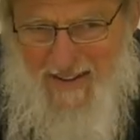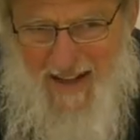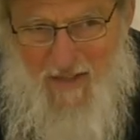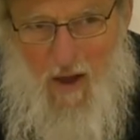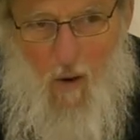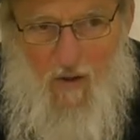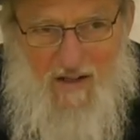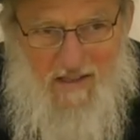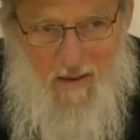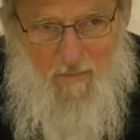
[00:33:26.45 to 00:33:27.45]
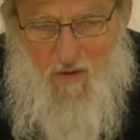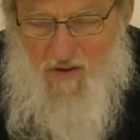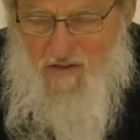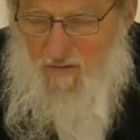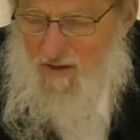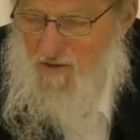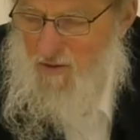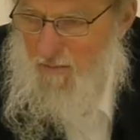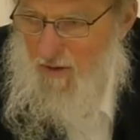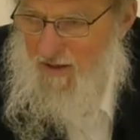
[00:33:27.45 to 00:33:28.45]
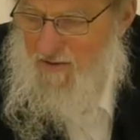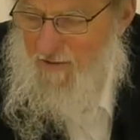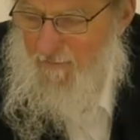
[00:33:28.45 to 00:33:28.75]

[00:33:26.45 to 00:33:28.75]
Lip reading: And they all accept that these events took place.